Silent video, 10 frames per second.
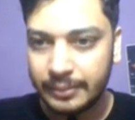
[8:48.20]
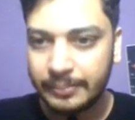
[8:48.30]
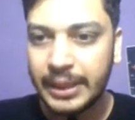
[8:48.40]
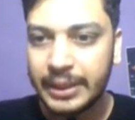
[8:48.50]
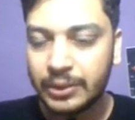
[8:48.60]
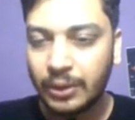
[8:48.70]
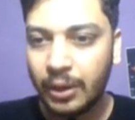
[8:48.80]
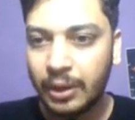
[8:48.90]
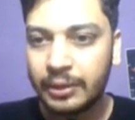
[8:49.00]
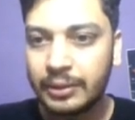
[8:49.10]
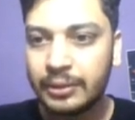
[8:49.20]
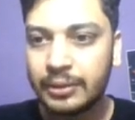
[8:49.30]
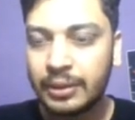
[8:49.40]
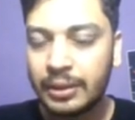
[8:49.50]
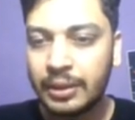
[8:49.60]
based
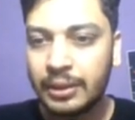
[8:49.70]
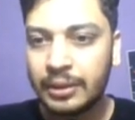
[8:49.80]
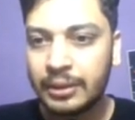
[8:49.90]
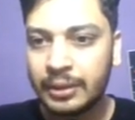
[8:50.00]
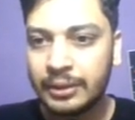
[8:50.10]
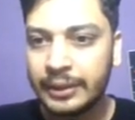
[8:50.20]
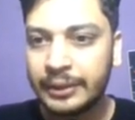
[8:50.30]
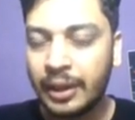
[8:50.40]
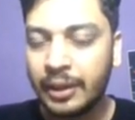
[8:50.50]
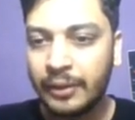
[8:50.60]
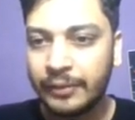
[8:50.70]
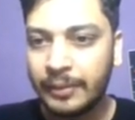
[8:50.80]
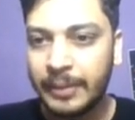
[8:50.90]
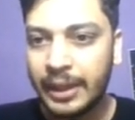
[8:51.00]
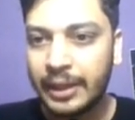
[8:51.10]
on the turn of a
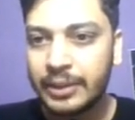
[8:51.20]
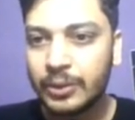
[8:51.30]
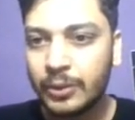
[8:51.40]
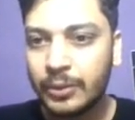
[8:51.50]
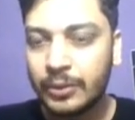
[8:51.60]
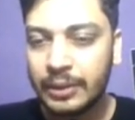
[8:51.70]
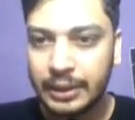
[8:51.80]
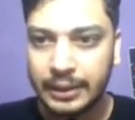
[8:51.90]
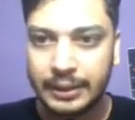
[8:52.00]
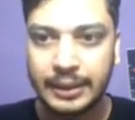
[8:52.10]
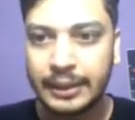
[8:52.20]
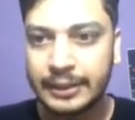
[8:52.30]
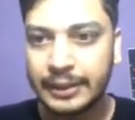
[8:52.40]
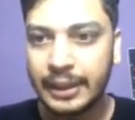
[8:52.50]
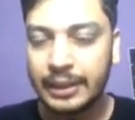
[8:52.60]
player. So
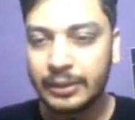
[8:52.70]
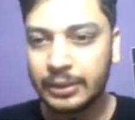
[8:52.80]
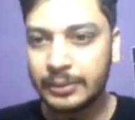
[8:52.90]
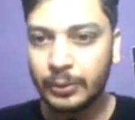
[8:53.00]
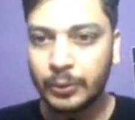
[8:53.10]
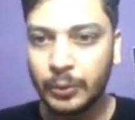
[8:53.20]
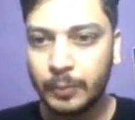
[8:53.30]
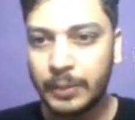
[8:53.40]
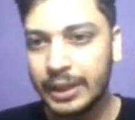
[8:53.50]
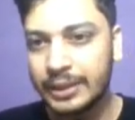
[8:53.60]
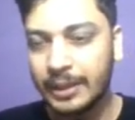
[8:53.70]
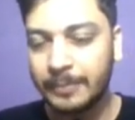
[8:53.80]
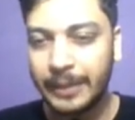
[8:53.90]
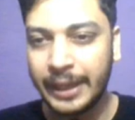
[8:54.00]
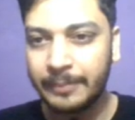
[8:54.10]
let's say the two players are
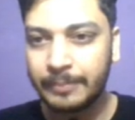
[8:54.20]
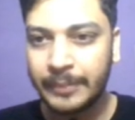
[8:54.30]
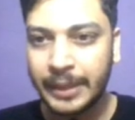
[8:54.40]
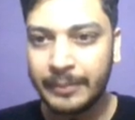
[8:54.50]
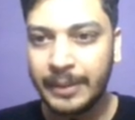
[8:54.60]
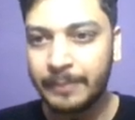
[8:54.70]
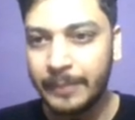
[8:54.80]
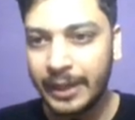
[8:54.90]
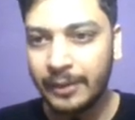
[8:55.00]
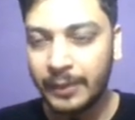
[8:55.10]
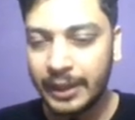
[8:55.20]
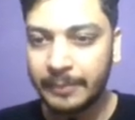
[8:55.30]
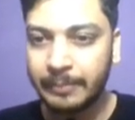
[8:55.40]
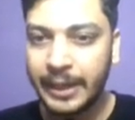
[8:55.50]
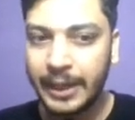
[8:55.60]
playing, namely player 1
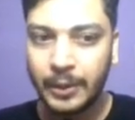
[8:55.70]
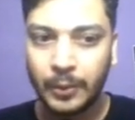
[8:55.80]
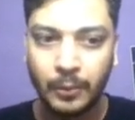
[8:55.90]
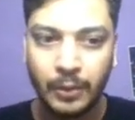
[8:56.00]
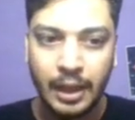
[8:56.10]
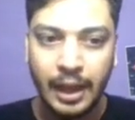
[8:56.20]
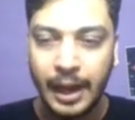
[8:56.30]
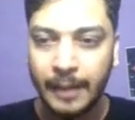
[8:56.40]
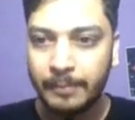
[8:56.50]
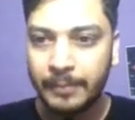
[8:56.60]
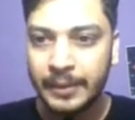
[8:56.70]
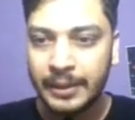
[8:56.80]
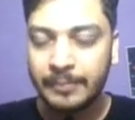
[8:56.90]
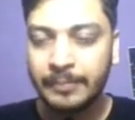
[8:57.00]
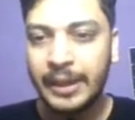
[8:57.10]
and player 2, and
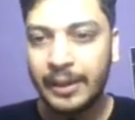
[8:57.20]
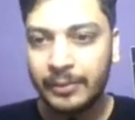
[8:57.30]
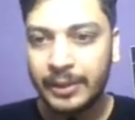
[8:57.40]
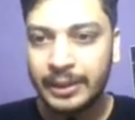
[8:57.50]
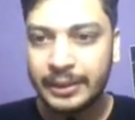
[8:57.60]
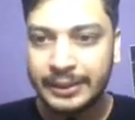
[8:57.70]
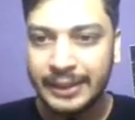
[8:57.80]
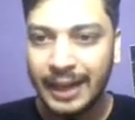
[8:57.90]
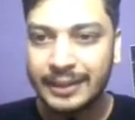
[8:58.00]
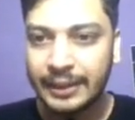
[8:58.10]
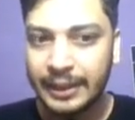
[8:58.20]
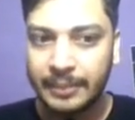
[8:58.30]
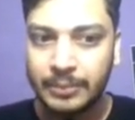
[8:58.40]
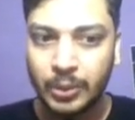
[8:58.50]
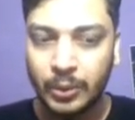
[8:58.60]
player 1 starts the
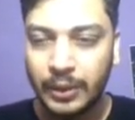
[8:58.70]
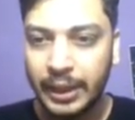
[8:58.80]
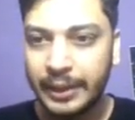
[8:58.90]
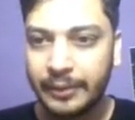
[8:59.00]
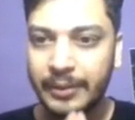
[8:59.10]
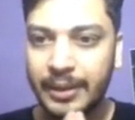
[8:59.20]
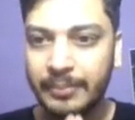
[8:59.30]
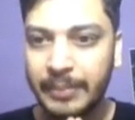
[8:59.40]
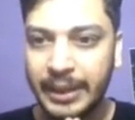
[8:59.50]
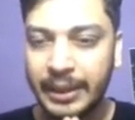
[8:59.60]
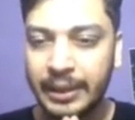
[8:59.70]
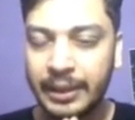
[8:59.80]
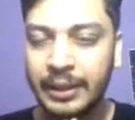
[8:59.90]
game. So it will be